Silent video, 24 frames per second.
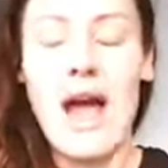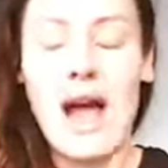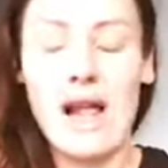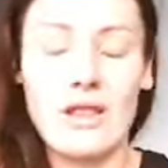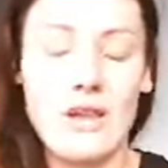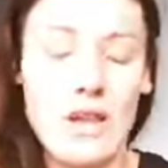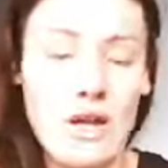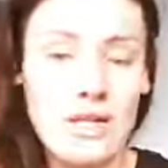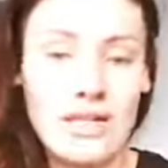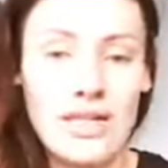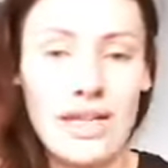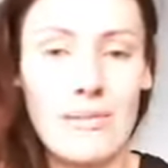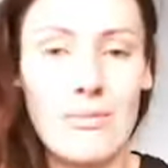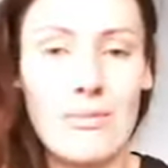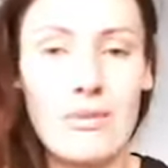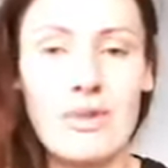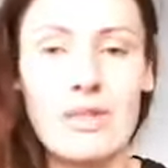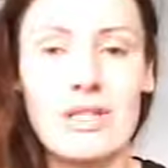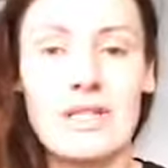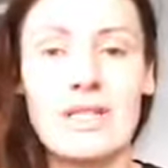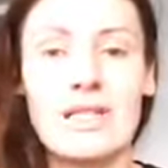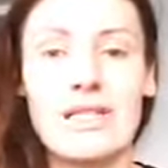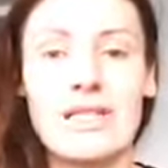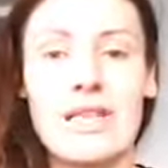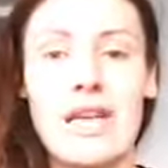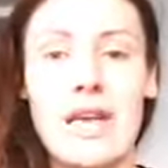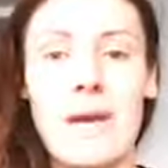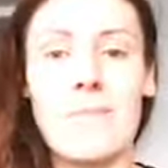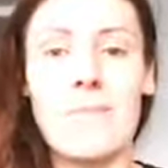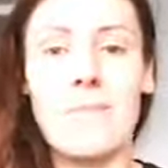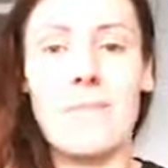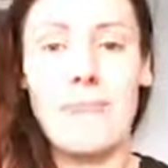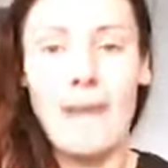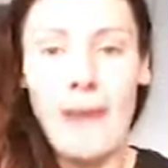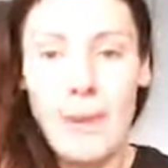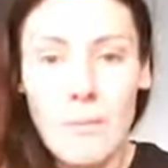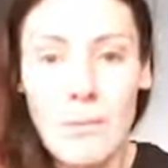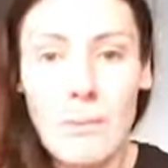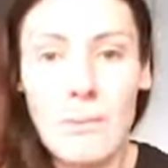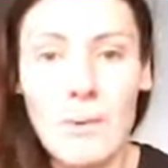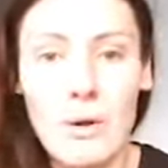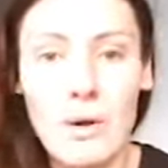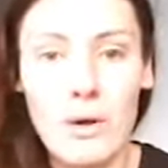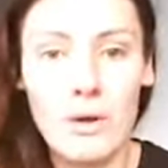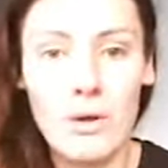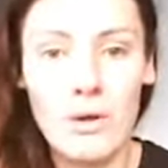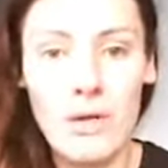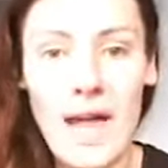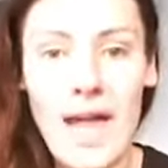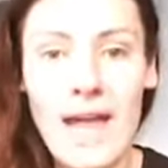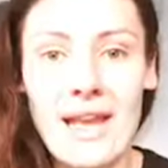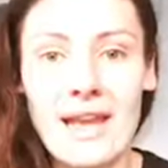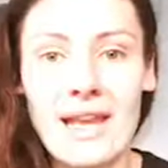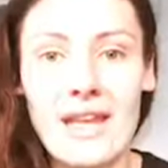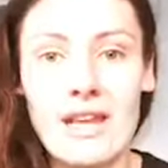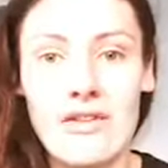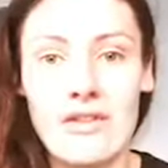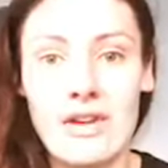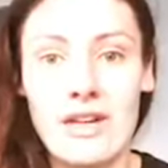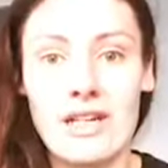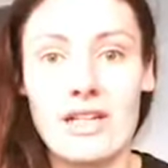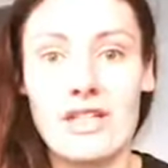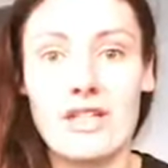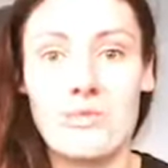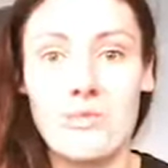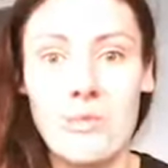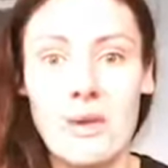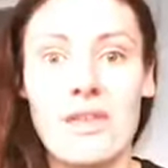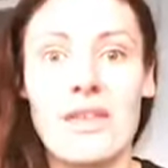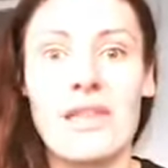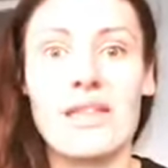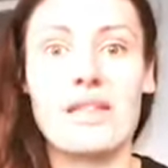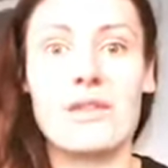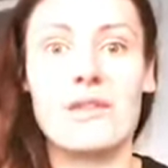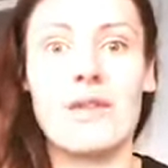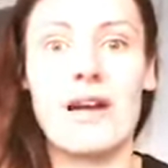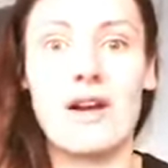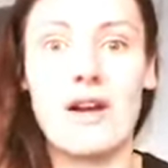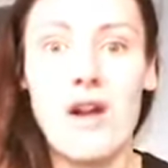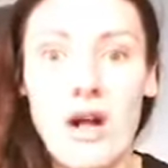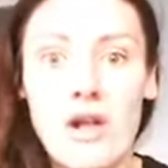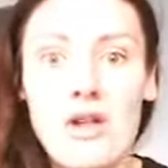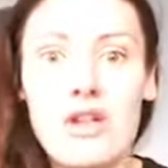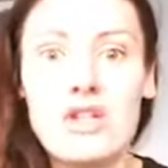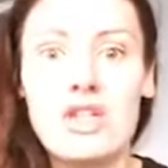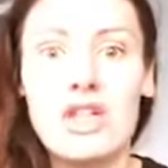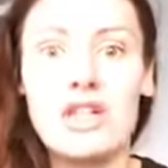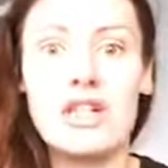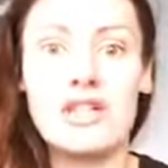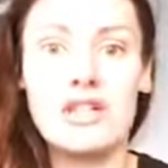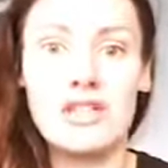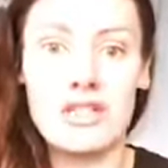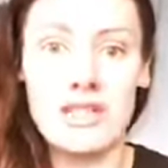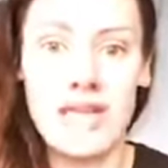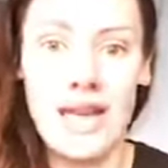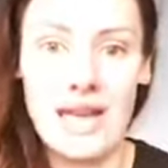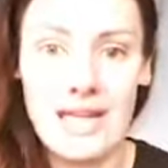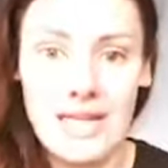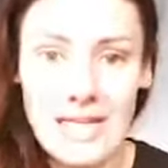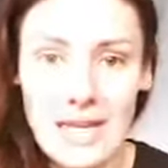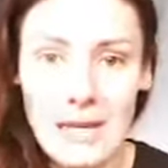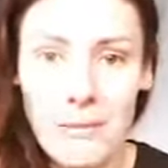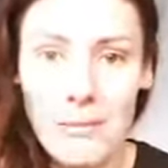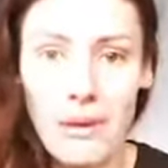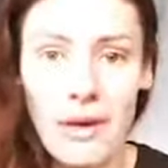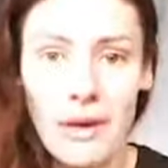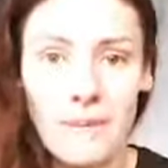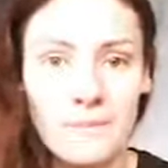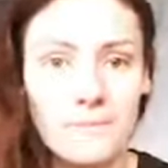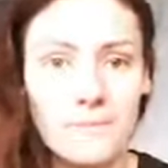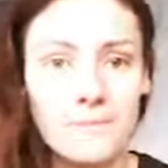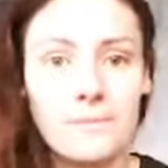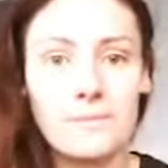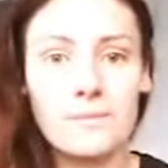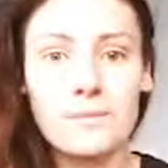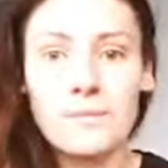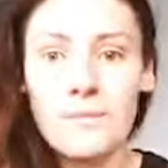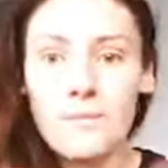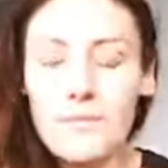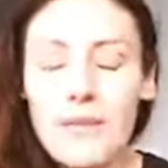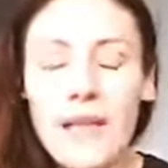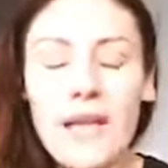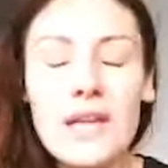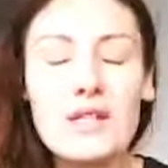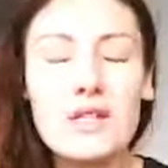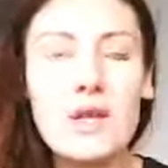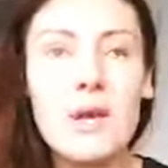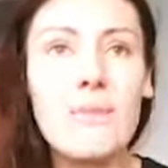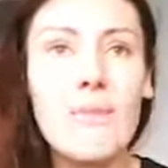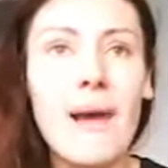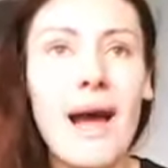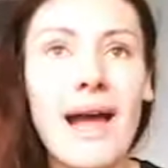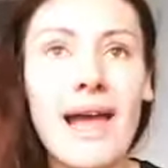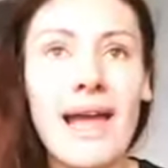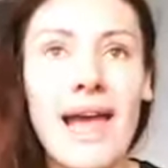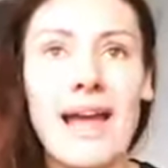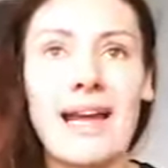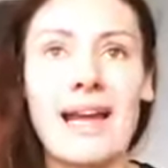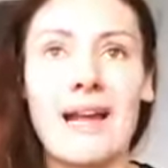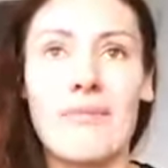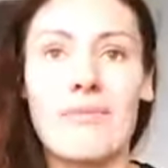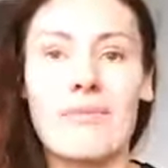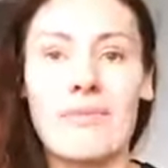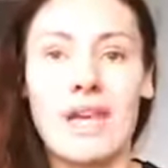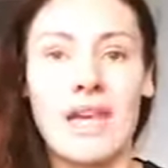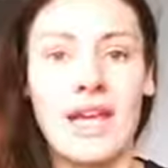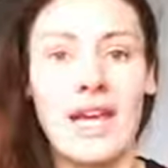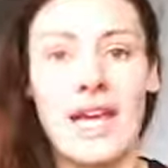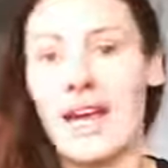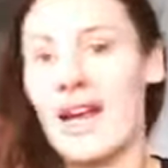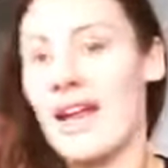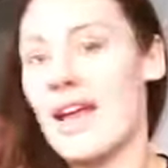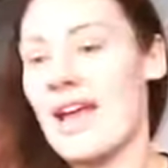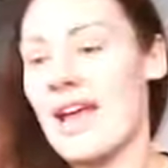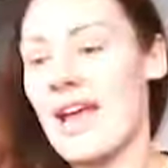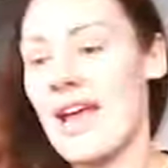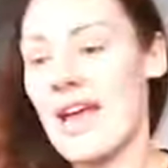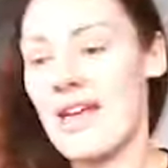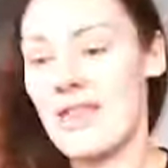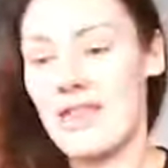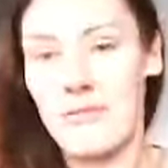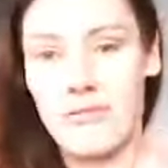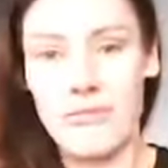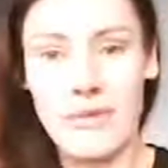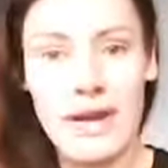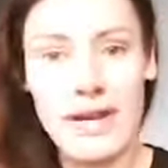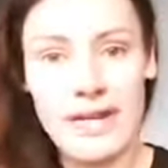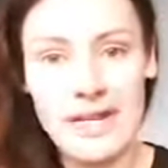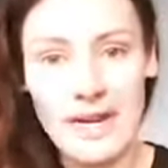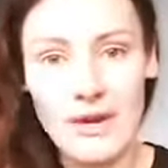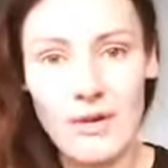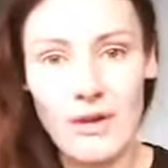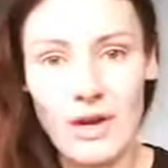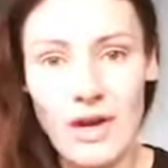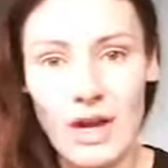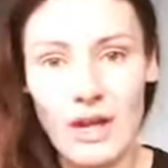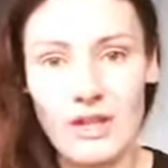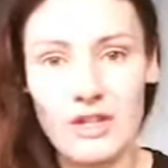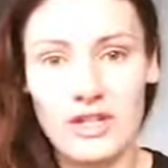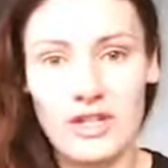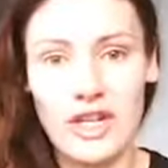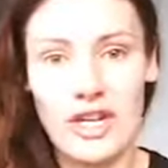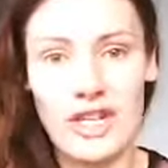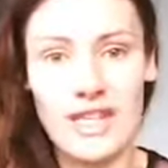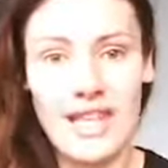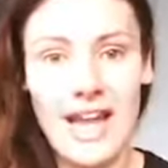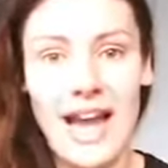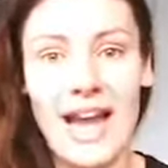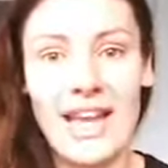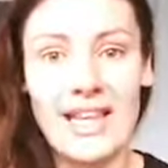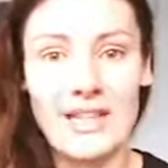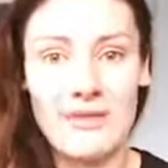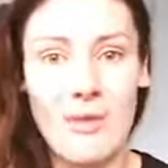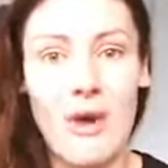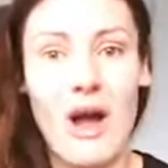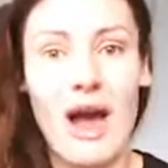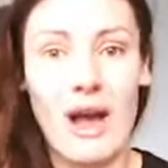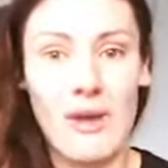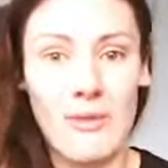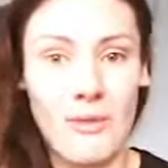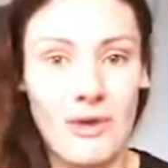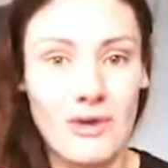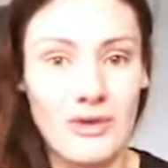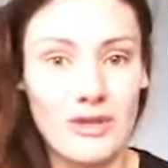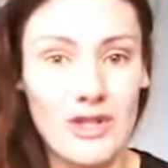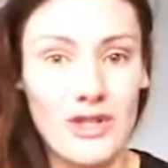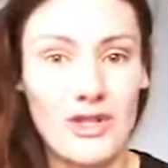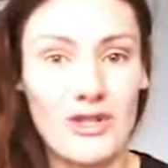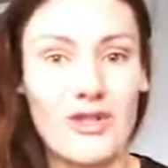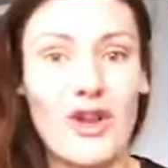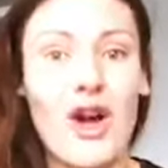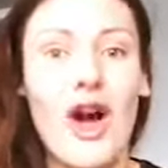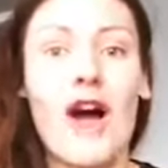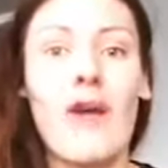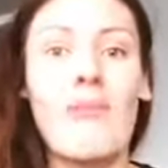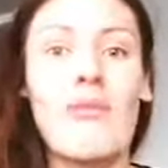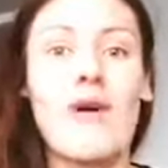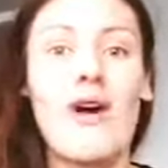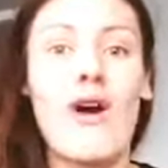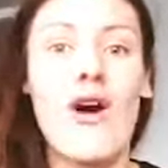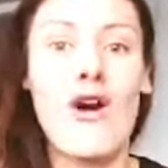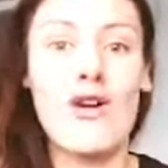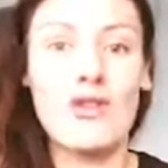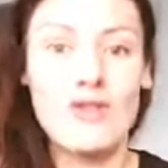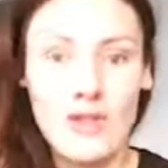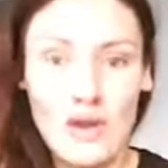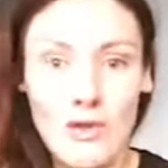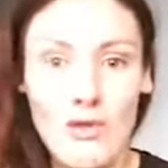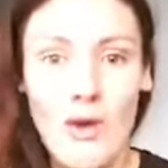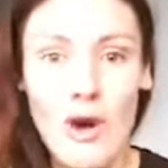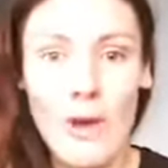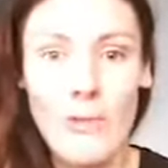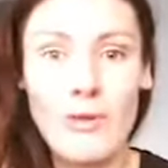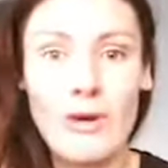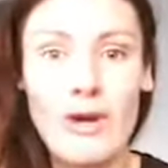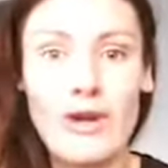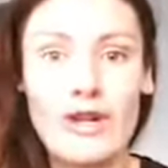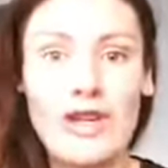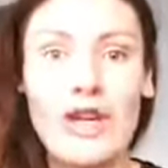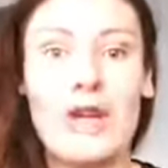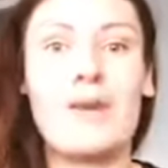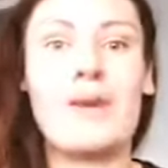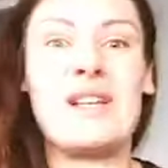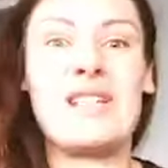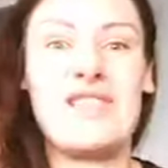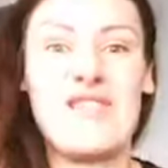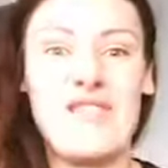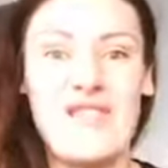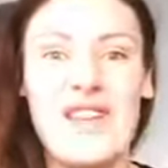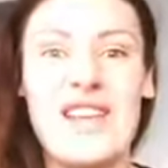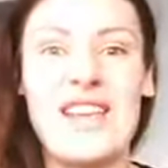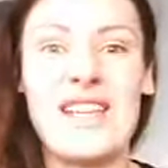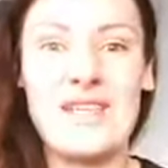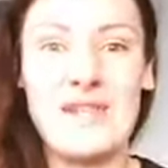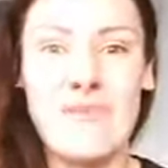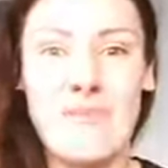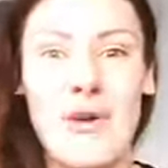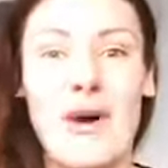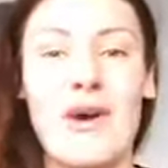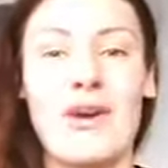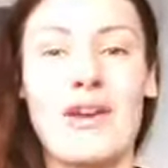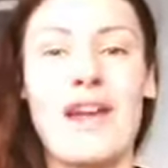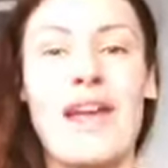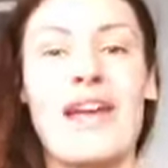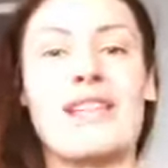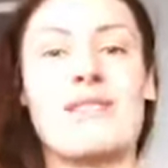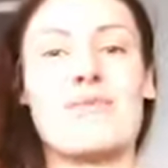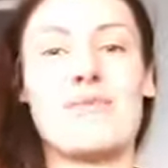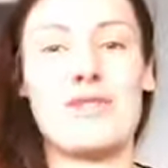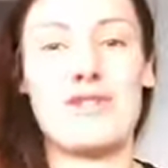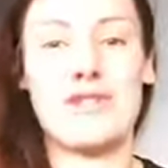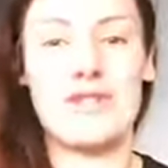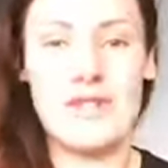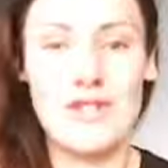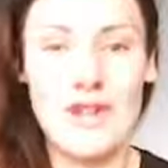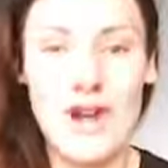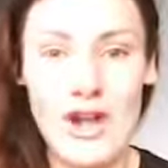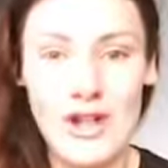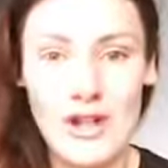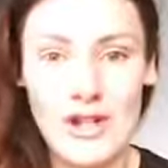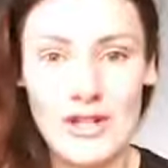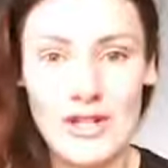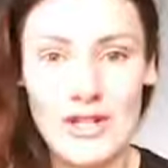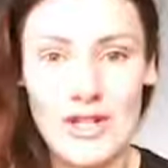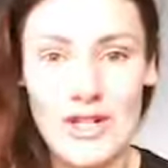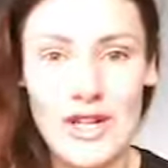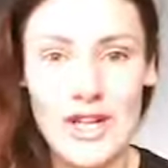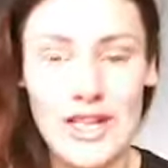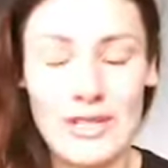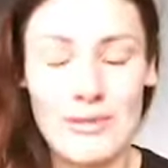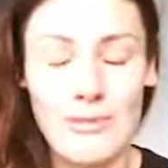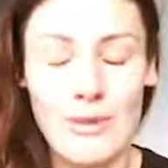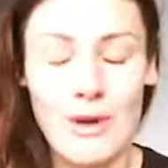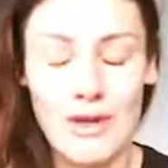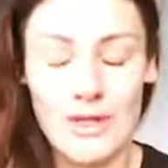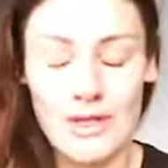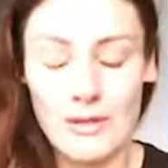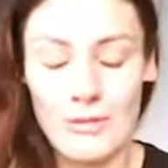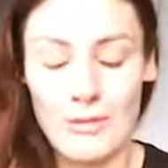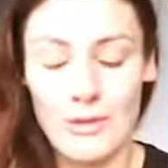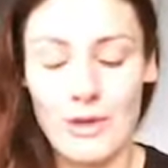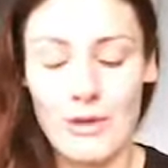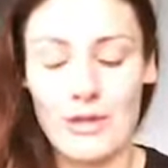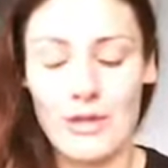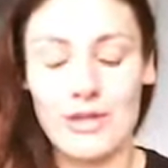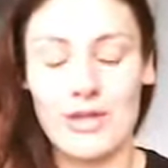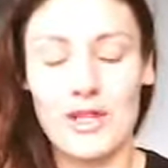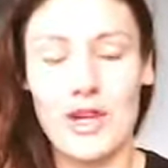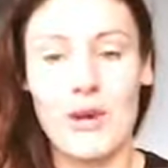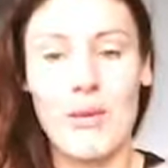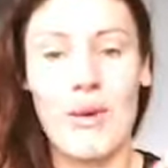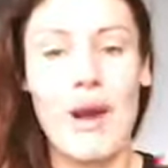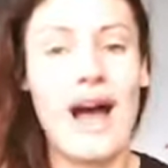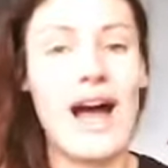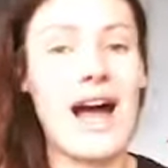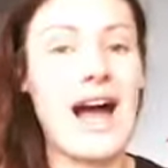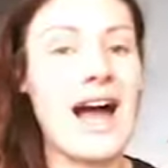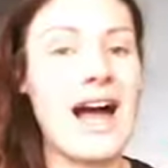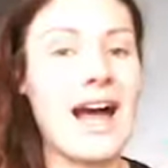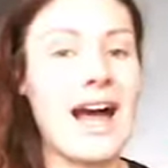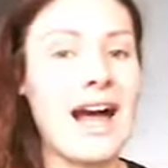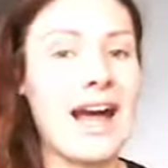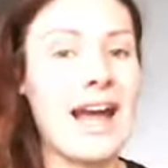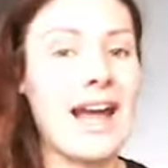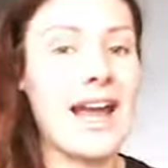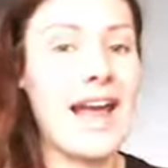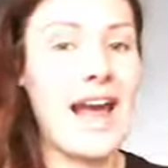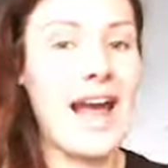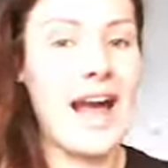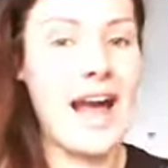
a lot deeper into your skin and will pull any ingredients with it. So that collagen is just getting deeper. So in my head, I'm thinking the breakdown of collagen, that is what I want to stop. So what I'm going to do is feed the body as much collagen as possible. So I